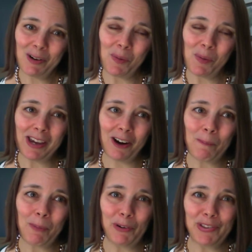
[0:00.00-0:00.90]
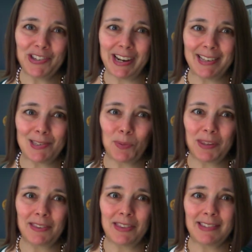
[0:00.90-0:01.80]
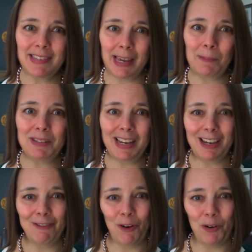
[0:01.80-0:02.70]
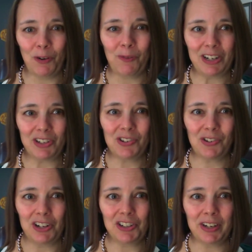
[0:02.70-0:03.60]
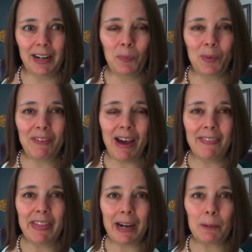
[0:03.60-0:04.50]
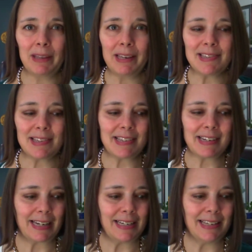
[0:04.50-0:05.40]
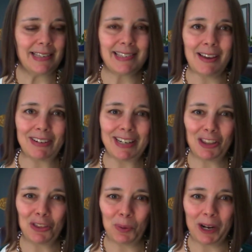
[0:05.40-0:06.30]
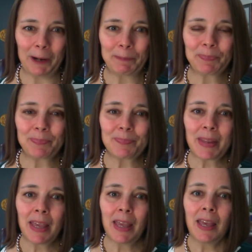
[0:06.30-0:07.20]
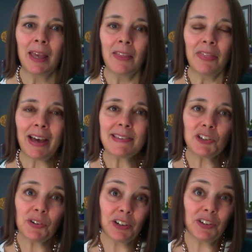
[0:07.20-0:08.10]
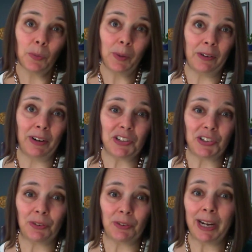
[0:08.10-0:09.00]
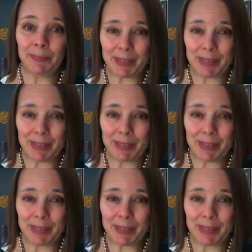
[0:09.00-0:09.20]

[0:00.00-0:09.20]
We are both states with same day voter registration, and we've had that in place since 1973. That's a traditional way to register, right?